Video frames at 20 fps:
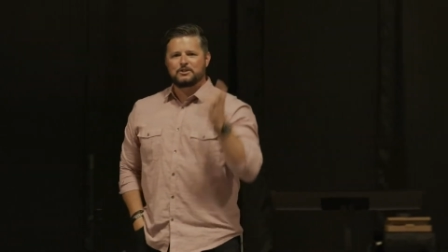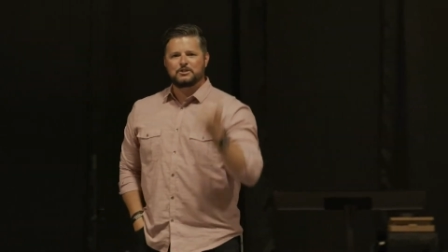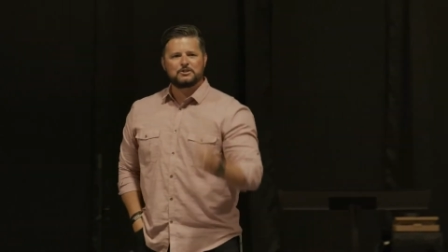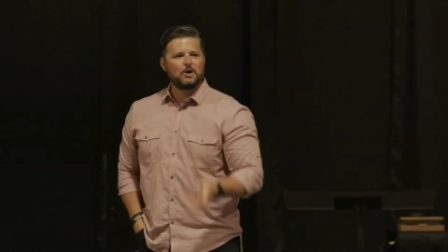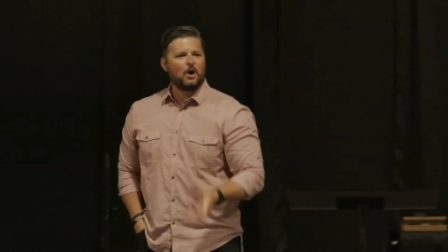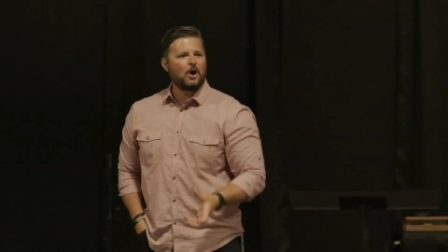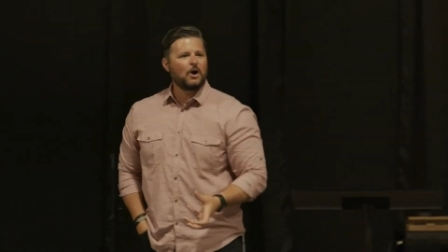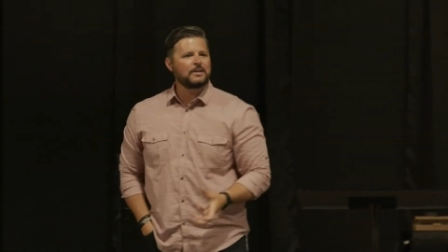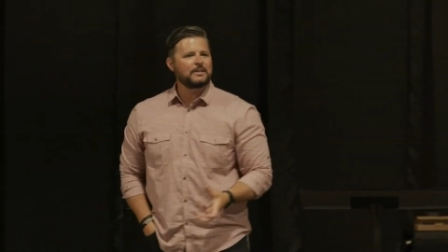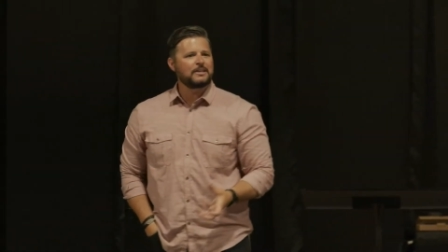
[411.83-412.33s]
and
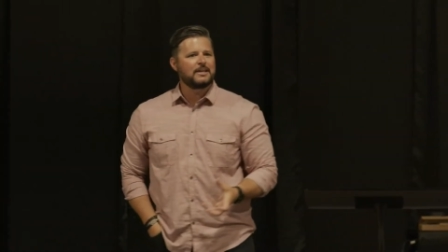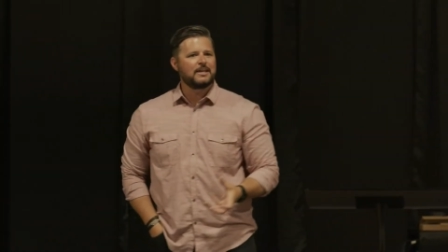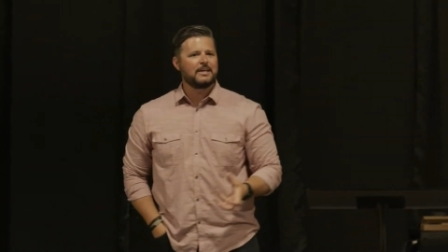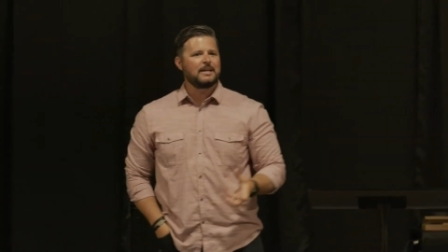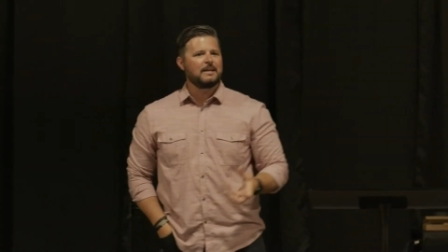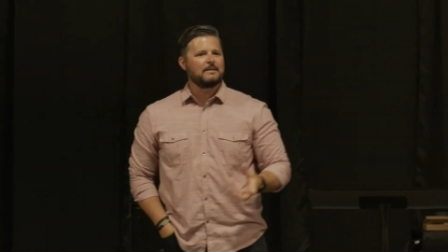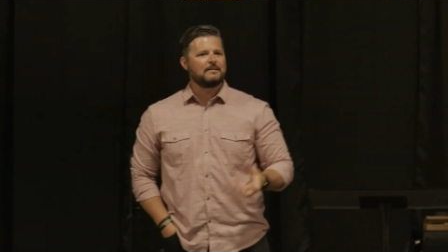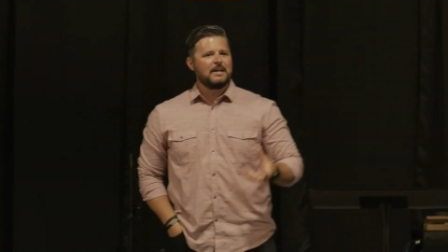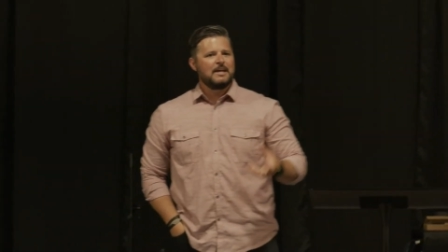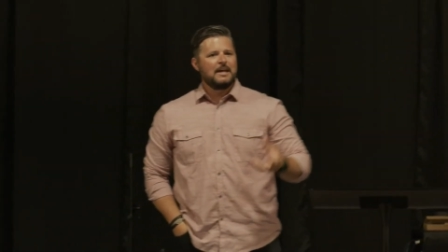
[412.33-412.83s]
start
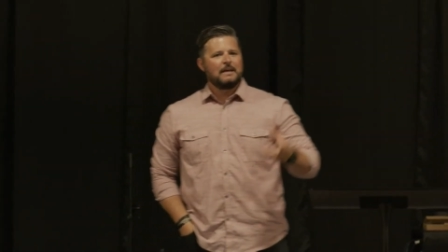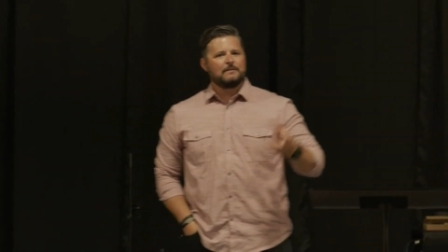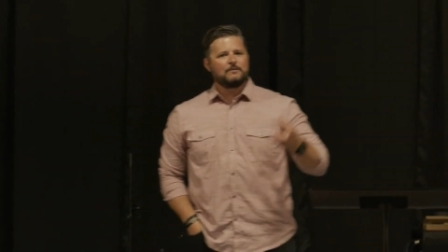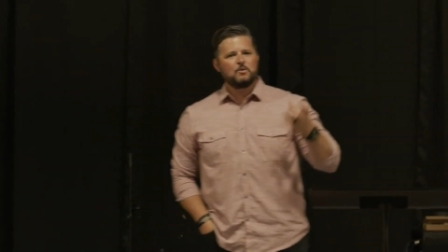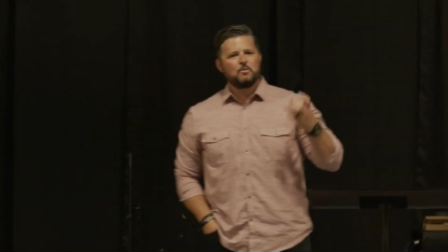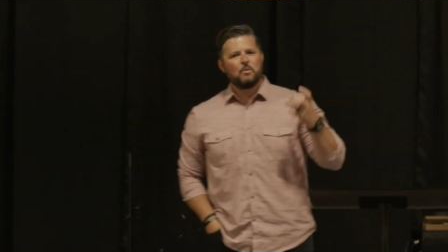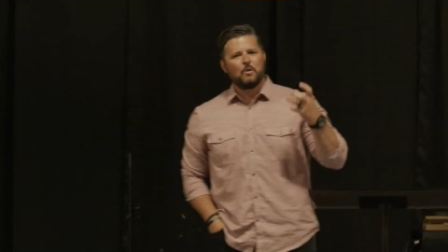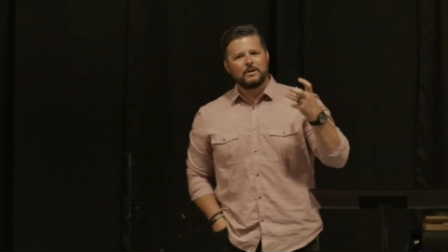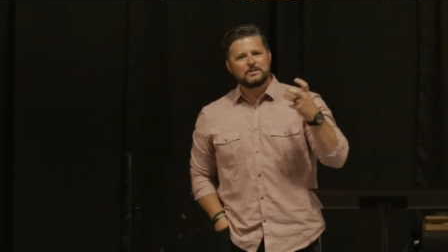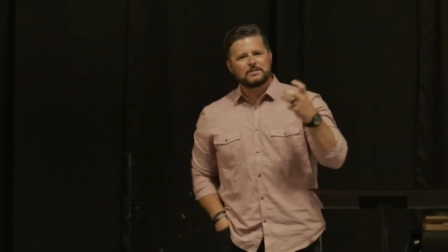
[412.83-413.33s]
again. And
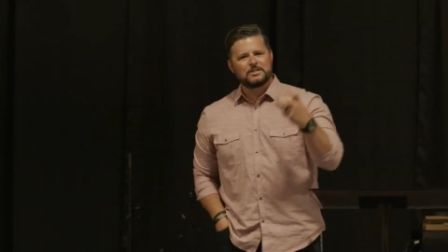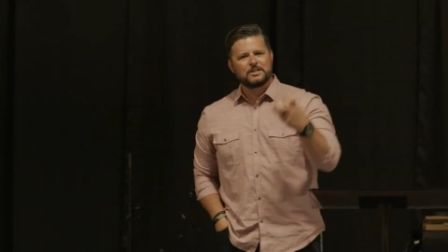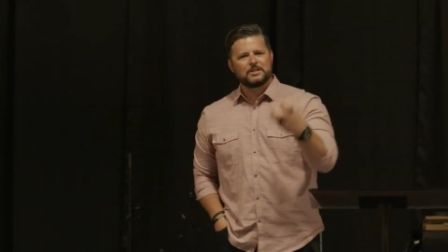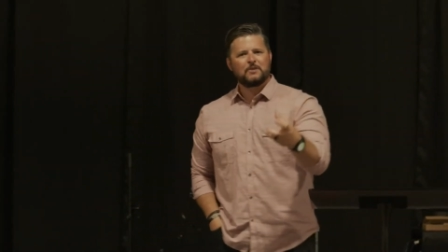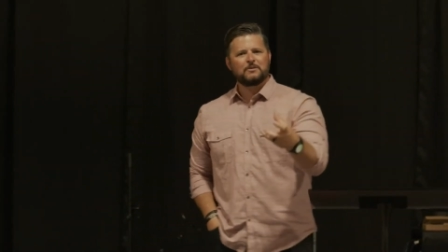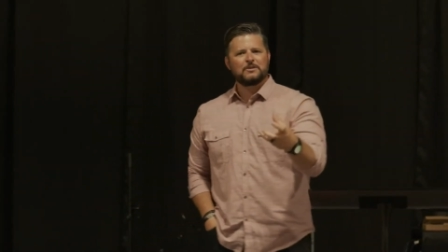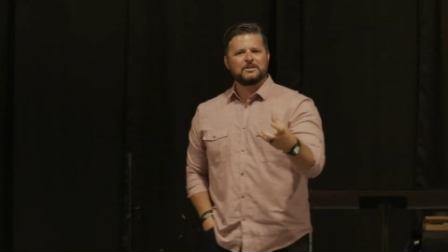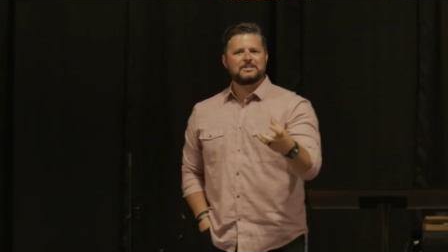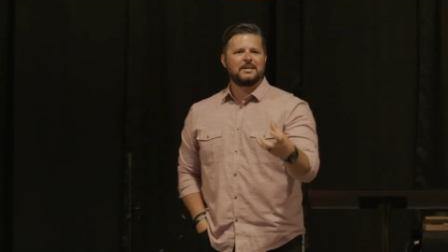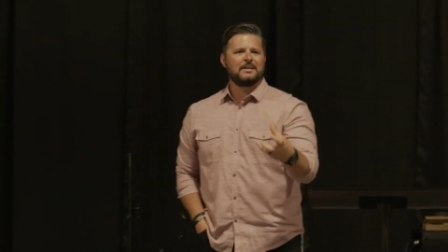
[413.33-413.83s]
if you want us to
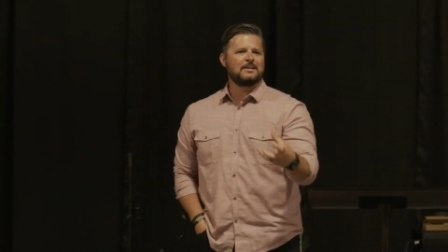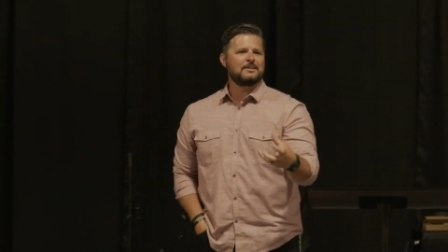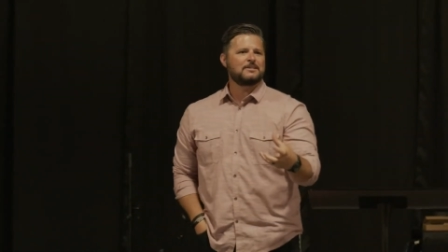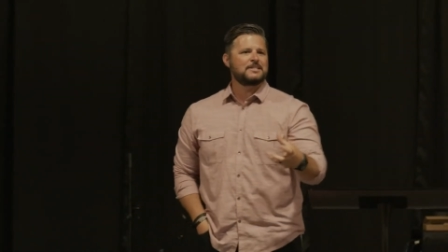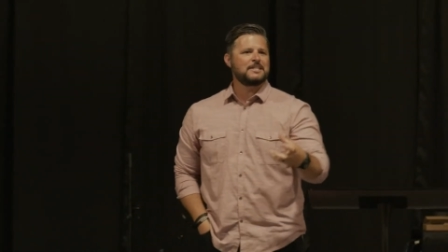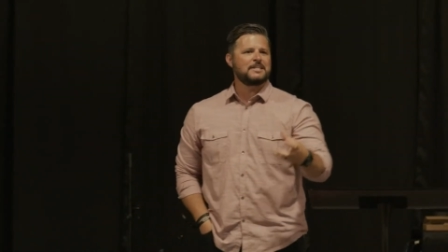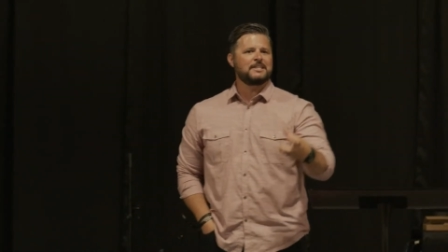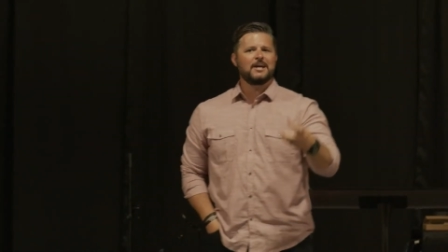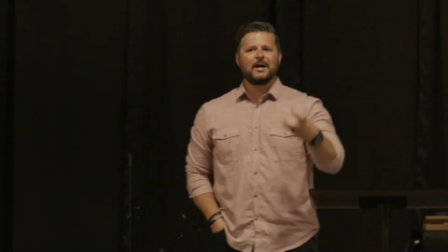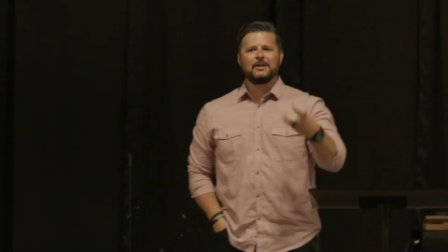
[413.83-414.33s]
go to
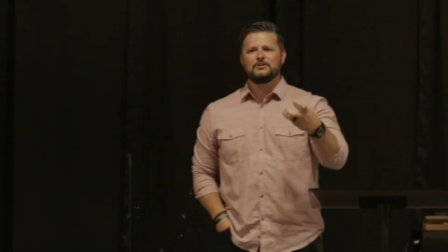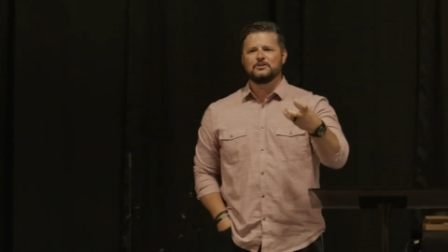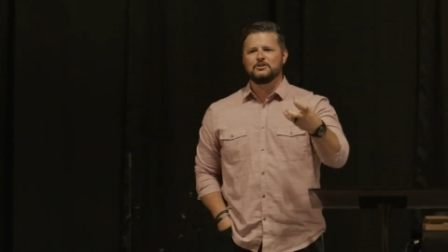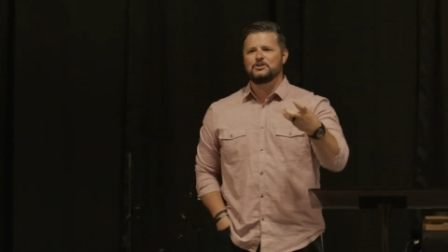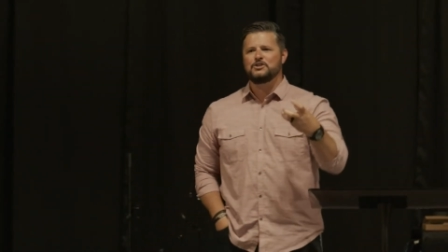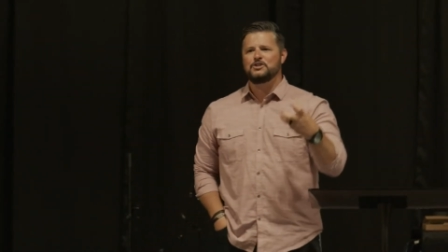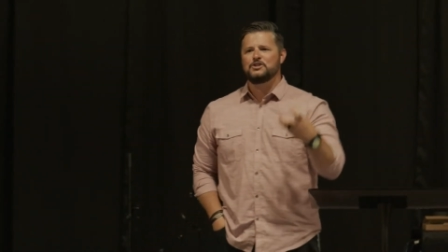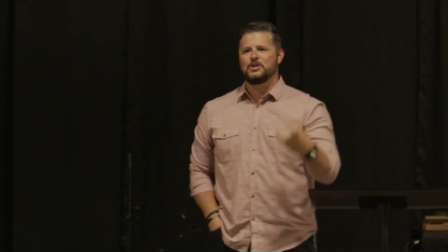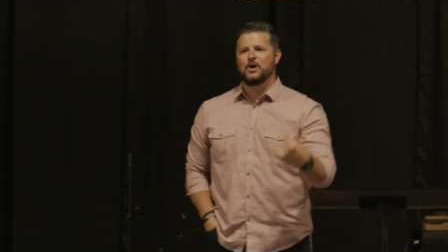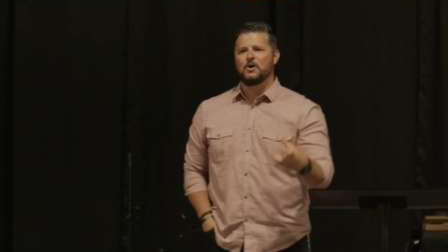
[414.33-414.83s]
Tennessee, God,
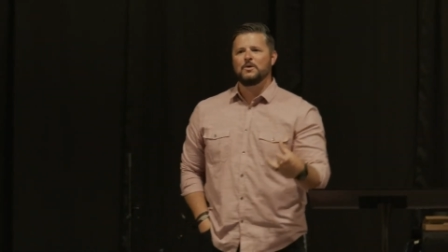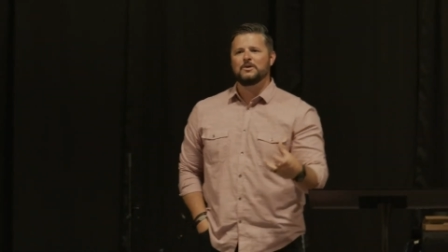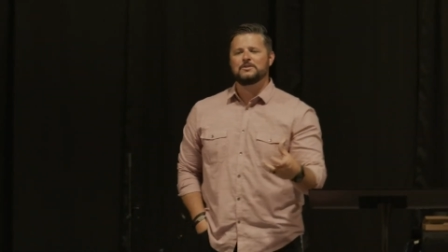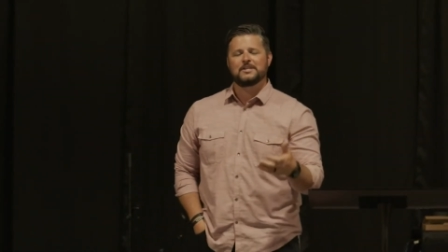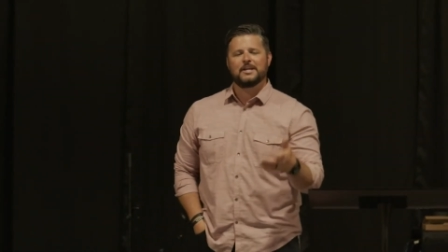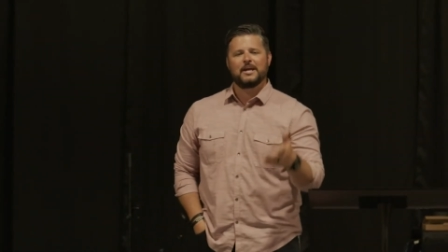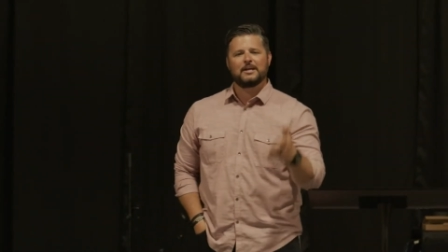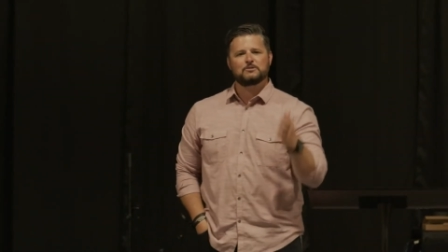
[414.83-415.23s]
just show us.